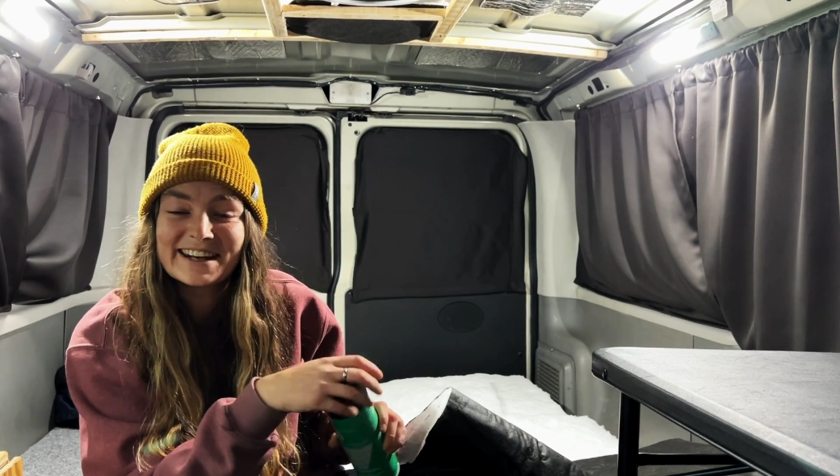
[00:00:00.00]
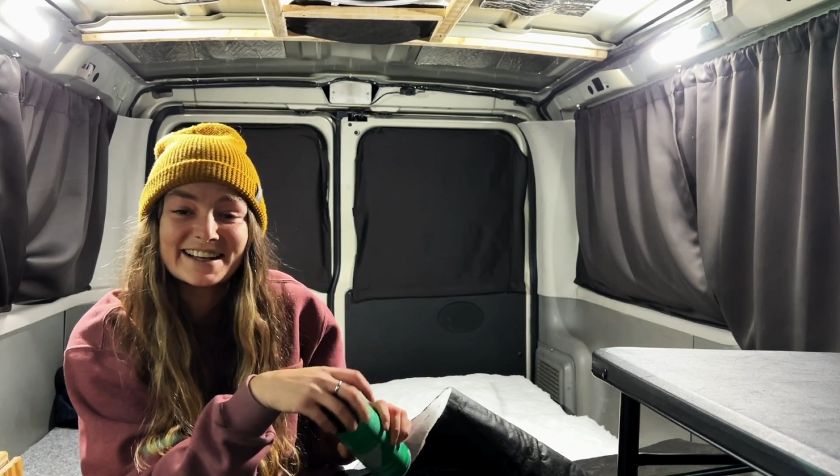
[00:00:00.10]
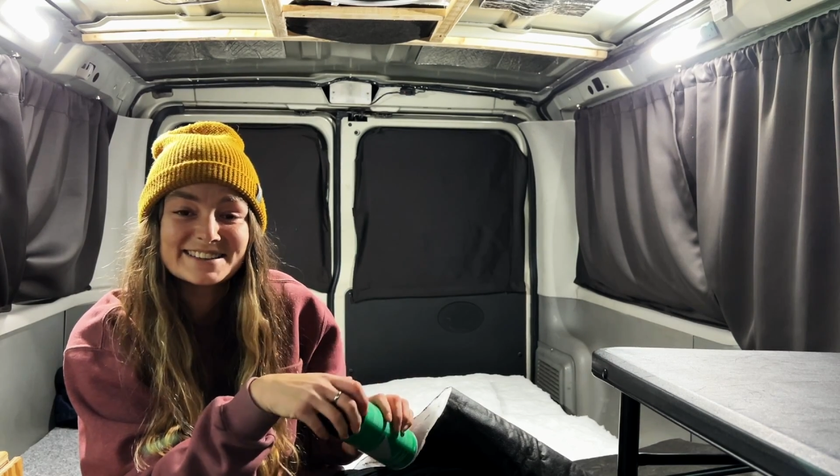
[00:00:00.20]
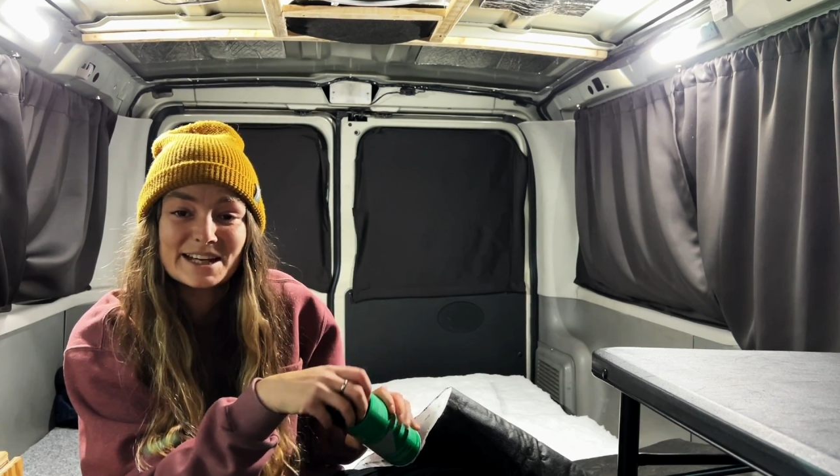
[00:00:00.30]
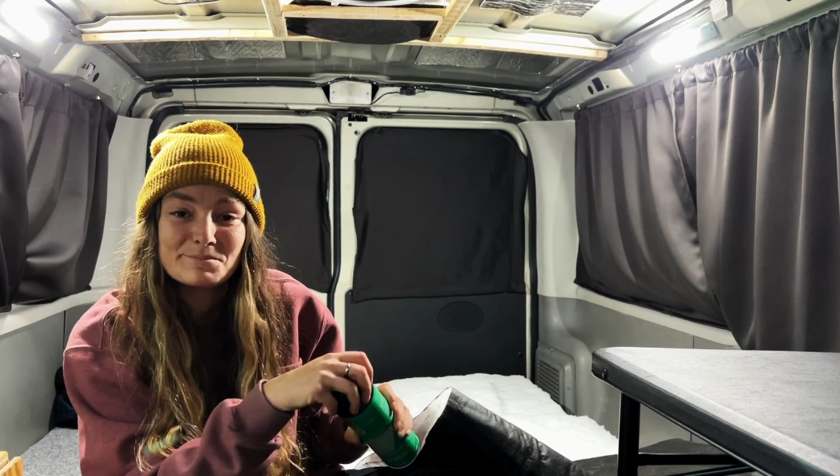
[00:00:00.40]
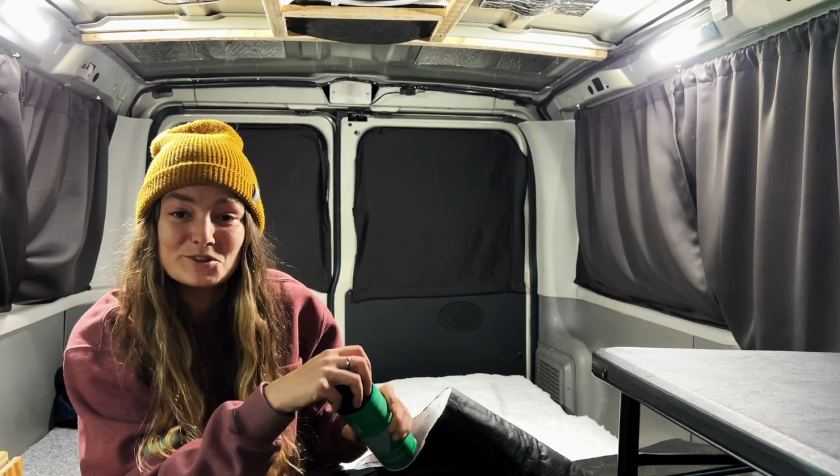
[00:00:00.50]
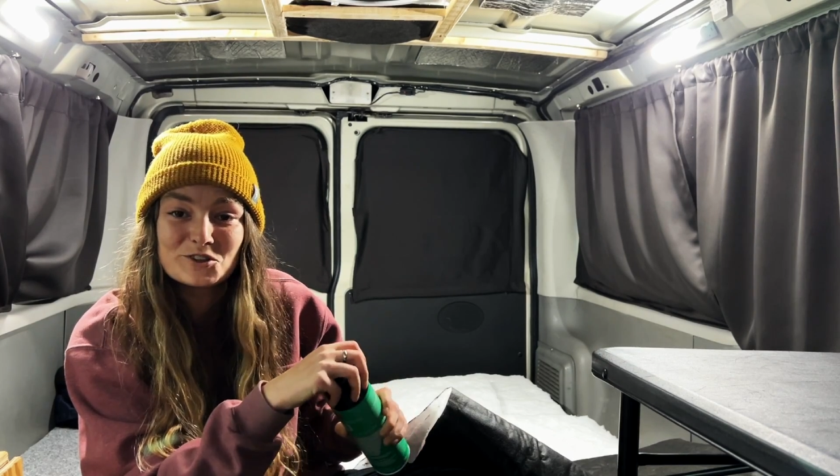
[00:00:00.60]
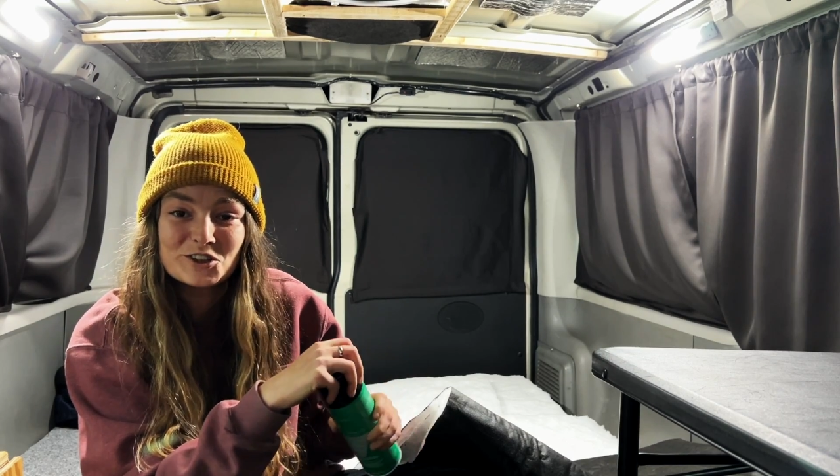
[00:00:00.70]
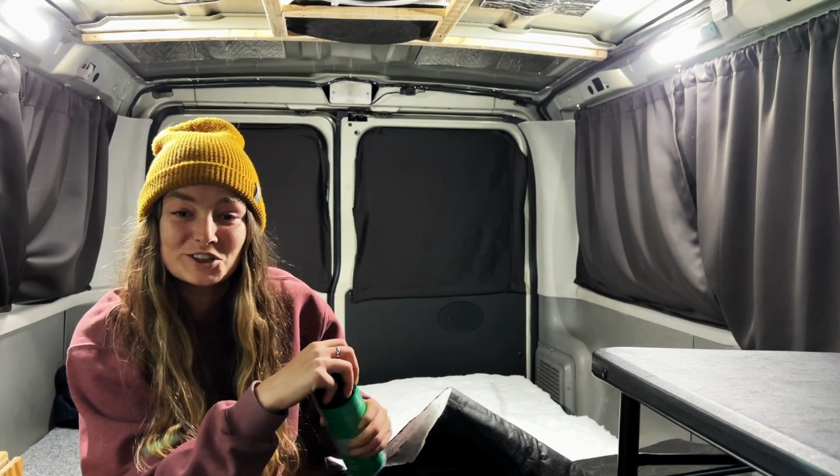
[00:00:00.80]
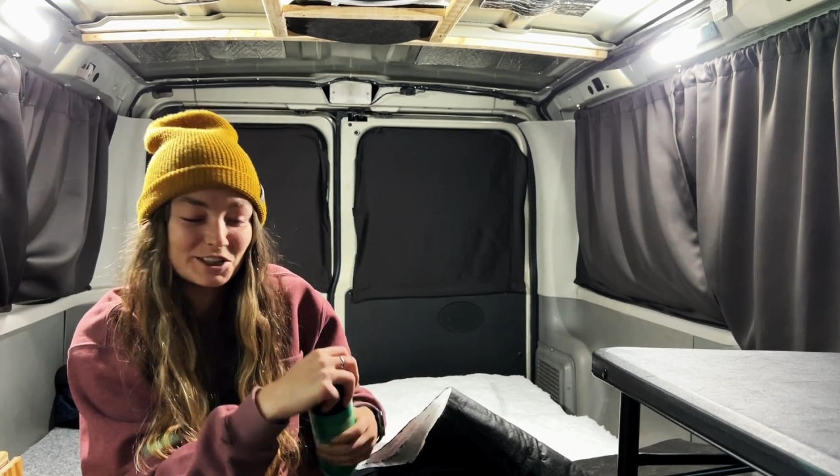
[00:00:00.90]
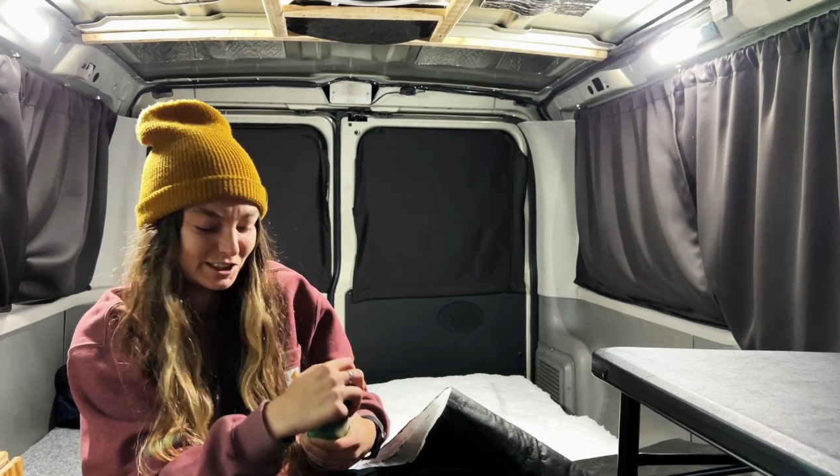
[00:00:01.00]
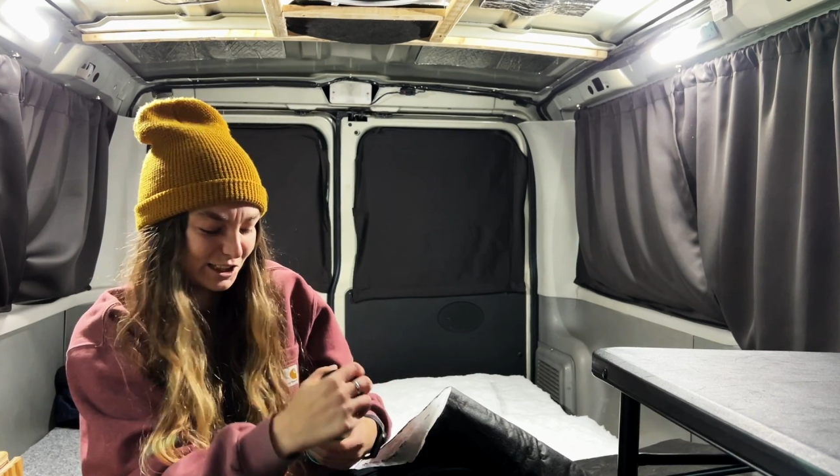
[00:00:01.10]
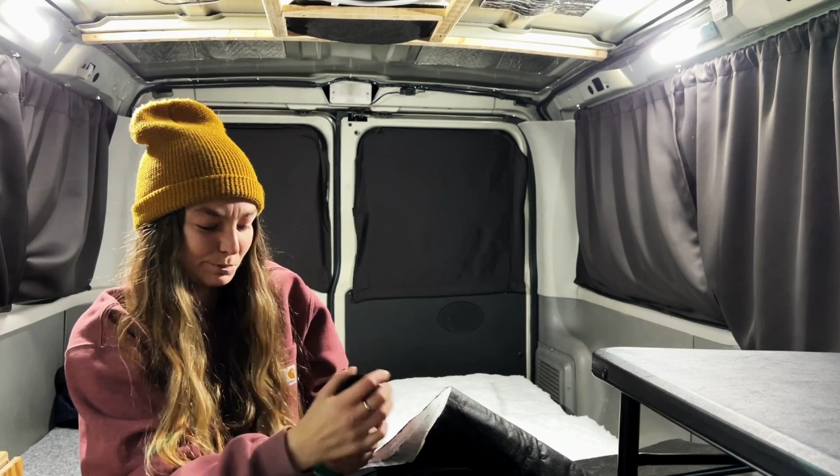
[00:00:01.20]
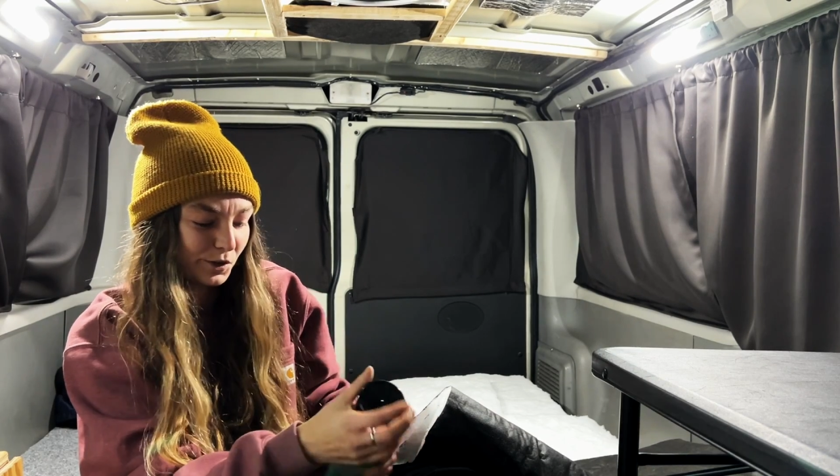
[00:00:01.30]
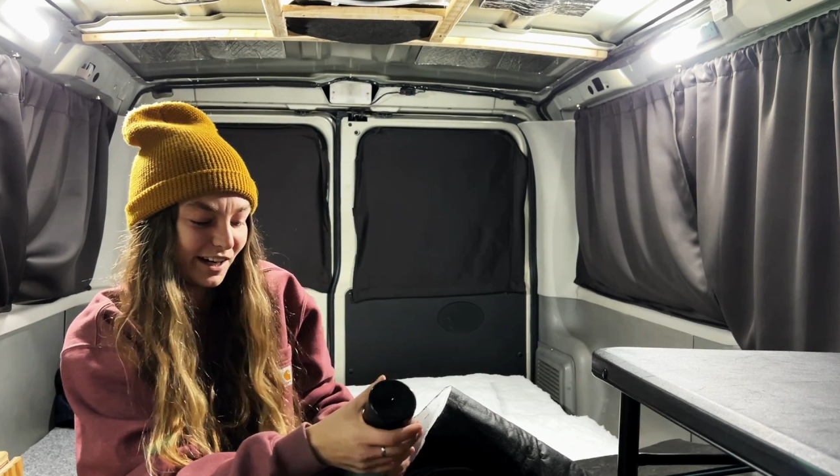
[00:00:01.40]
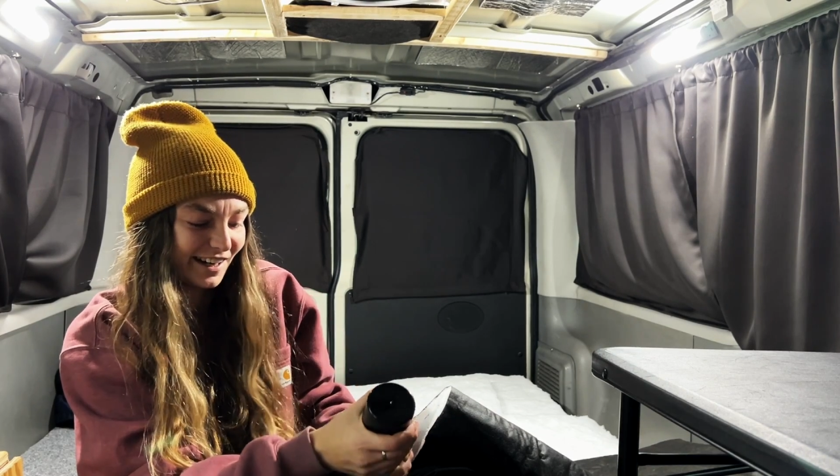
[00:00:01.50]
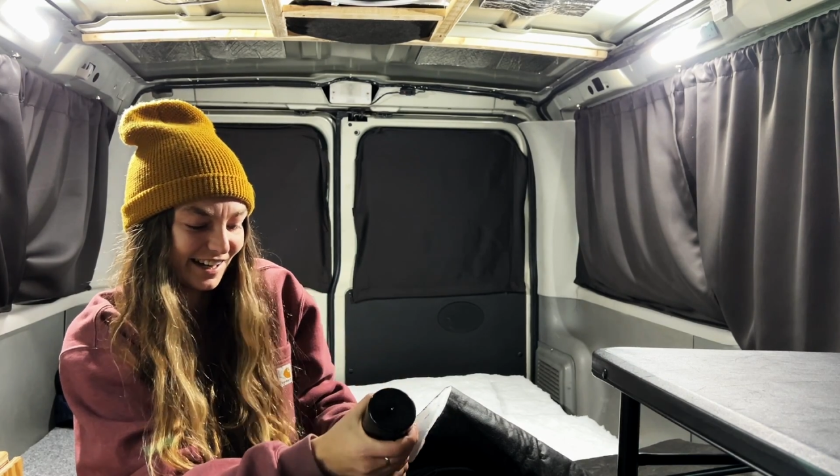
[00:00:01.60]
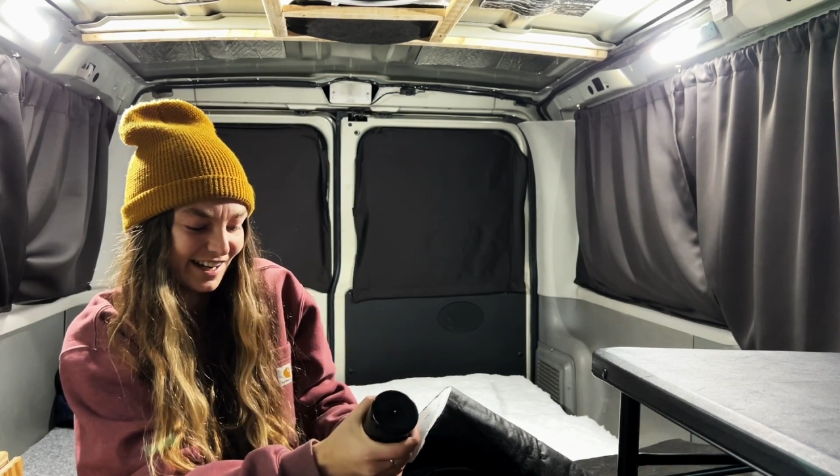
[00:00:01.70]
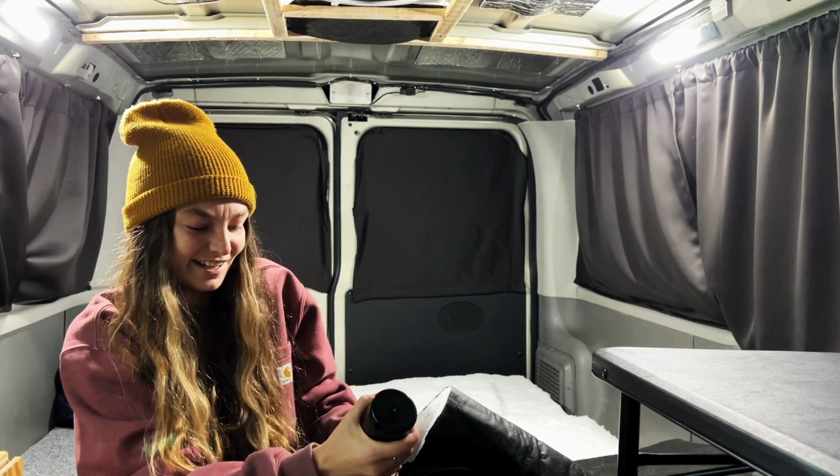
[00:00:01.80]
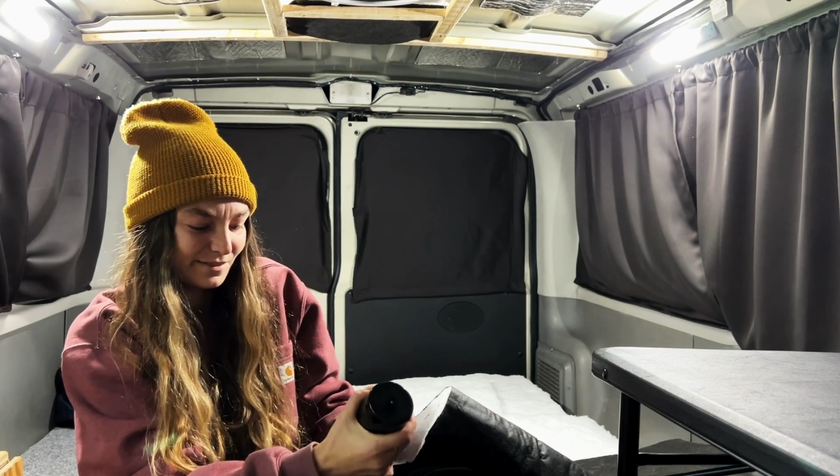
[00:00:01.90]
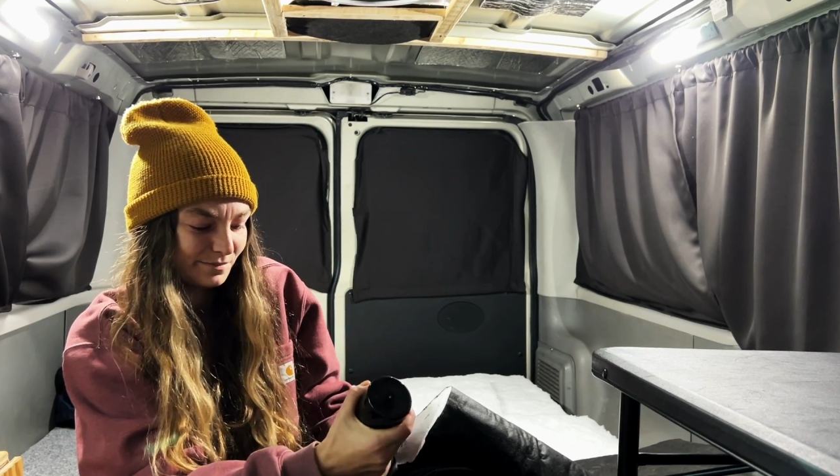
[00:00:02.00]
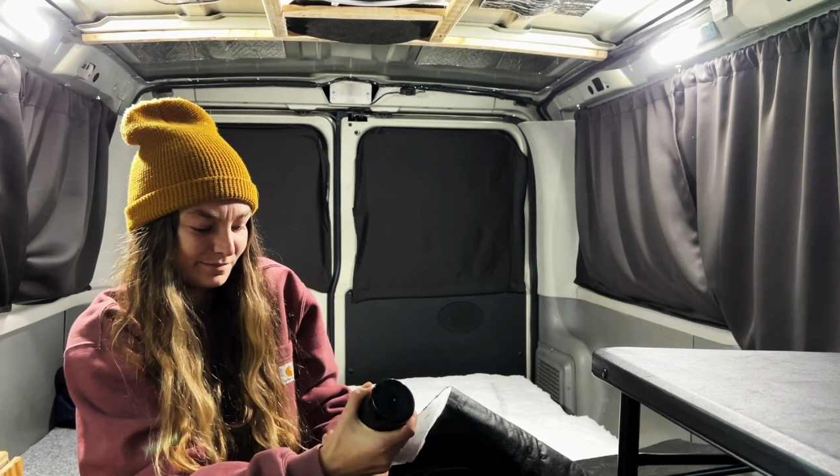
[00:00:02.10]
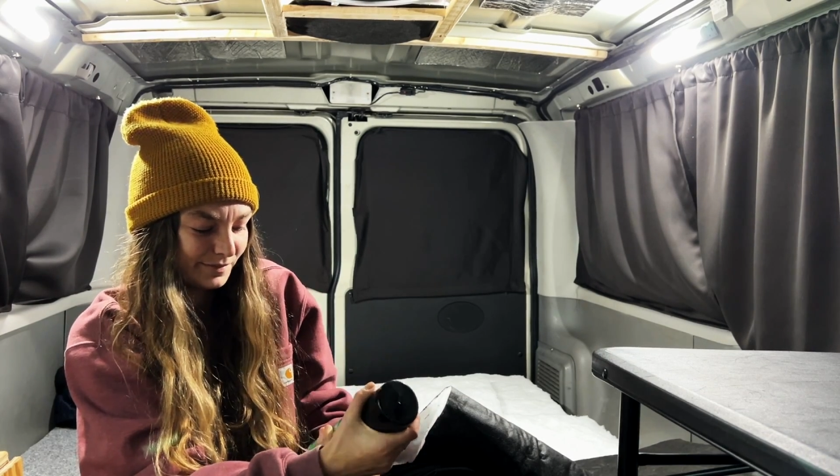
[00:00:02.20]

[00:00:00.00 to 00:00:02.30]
next step is just to spray it on, and